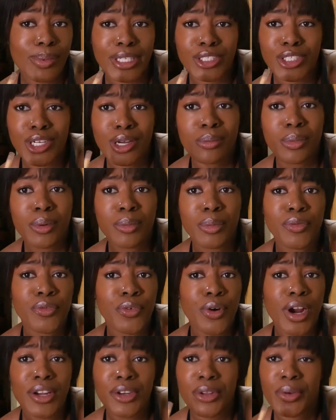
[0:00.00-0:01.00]
know about y'all, but
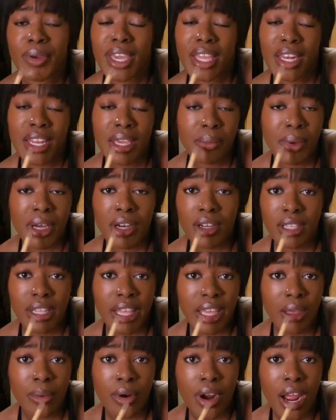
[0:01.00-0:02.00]
before I do any amount of
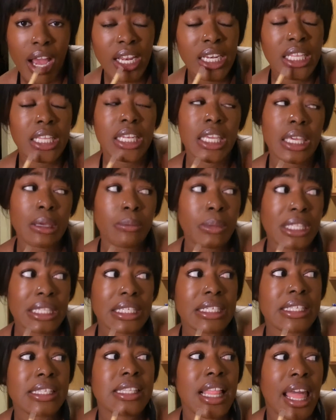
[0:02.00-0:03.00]
labor, I need to get me a
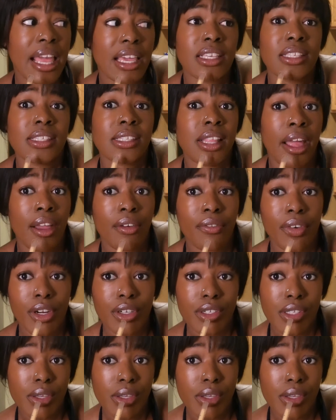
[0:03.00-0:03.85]
little snacky snack first.